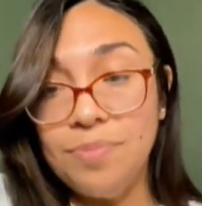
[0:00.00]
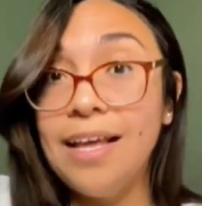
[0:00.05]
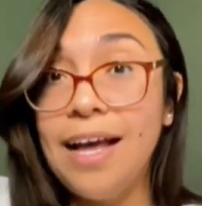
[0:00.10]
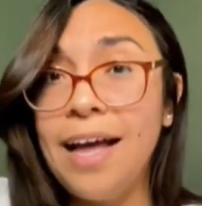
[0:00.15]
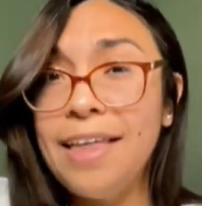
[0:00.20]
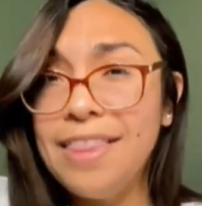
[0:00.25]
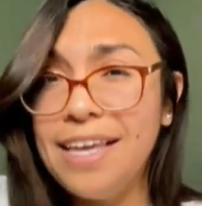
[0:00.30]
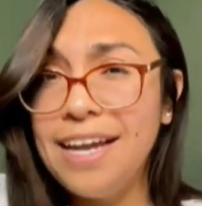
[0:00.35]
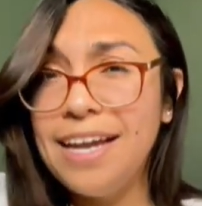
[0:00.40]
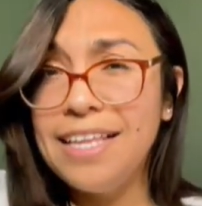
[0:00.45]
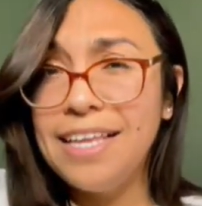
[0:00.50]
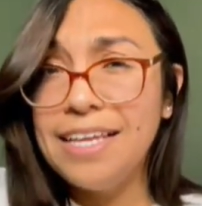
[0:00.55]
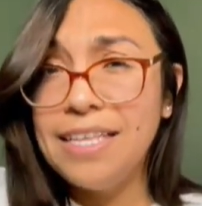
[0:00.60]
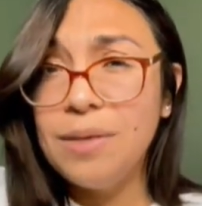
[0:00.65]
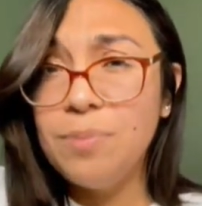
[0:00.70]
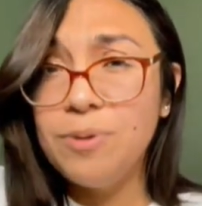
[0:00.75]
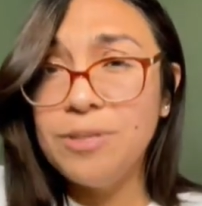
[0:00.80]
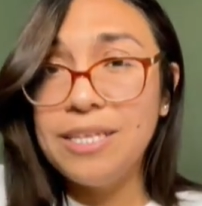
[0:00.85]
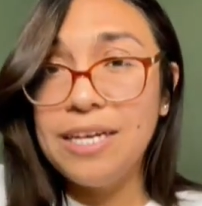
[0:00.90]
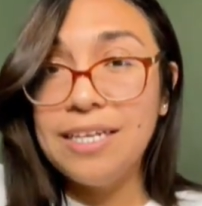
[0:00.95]
I think I like the
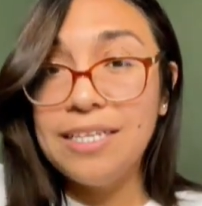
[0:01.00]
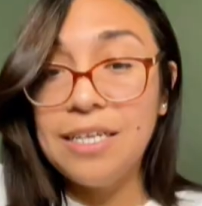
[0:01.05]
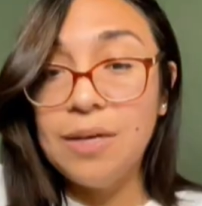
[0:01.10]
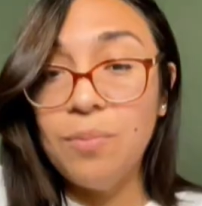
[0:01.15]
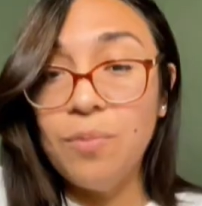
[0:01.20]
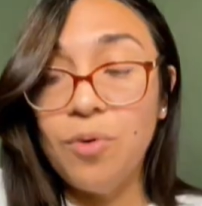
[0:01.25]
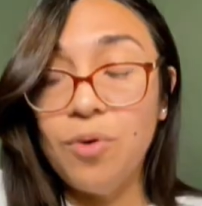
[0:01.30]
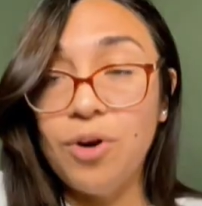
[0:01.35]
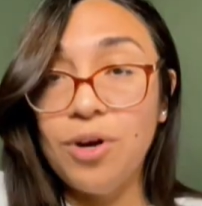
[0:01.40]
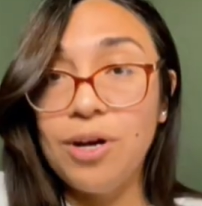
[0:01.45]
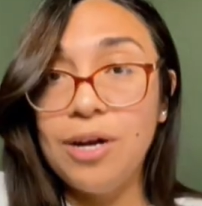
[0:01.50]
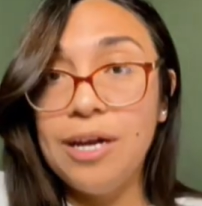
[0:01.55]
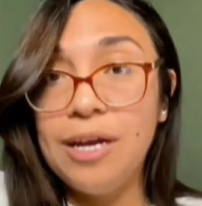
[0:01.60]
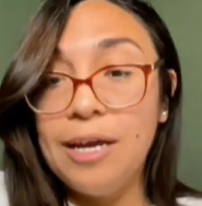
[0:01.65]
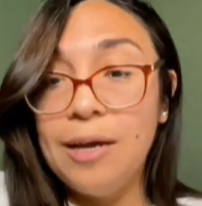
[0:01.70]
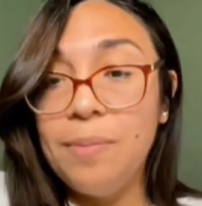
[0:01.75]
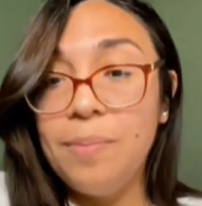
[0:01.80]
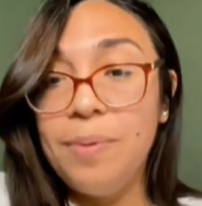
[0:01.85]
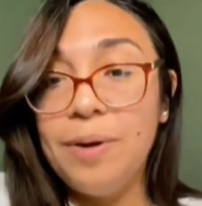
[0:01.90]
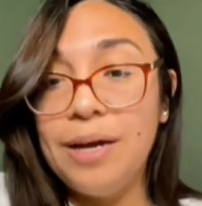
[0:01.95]
protecting more,
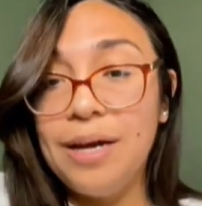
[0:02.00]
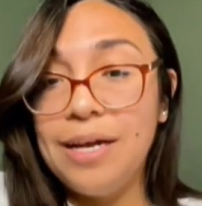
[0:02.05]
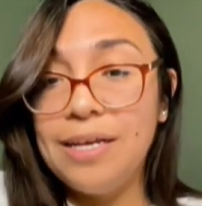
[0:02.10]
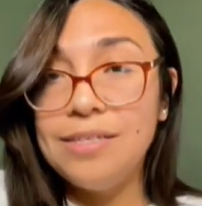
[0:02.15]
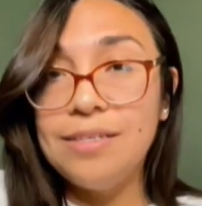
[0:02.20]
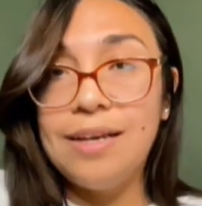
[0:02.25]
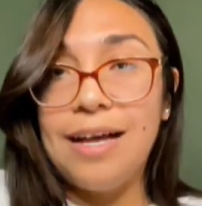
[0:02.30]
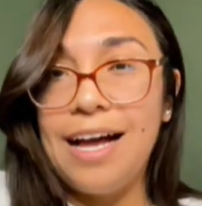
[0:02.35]
but